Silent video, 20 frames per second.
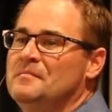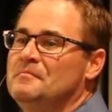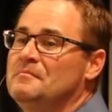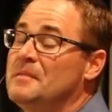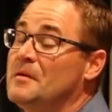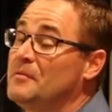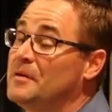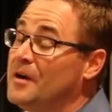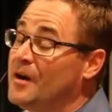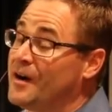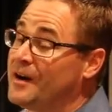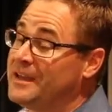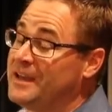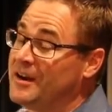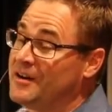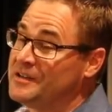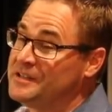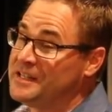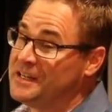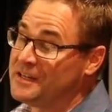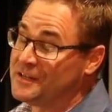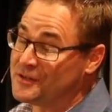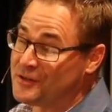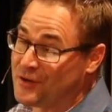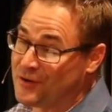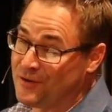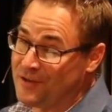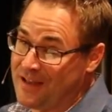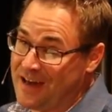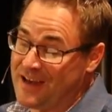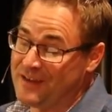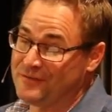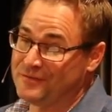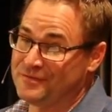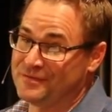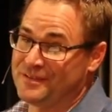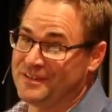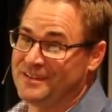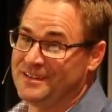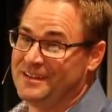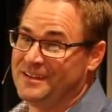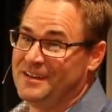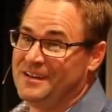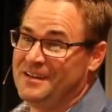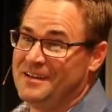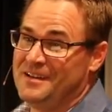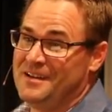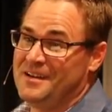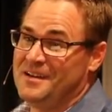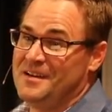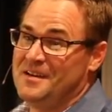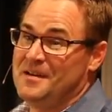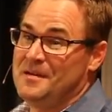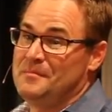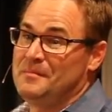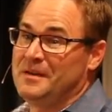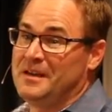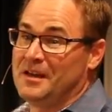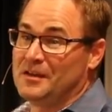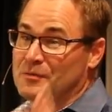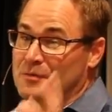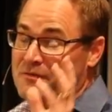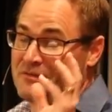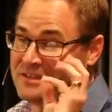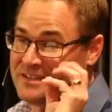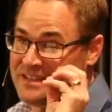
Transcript: but we are guaranteed eternal life because we've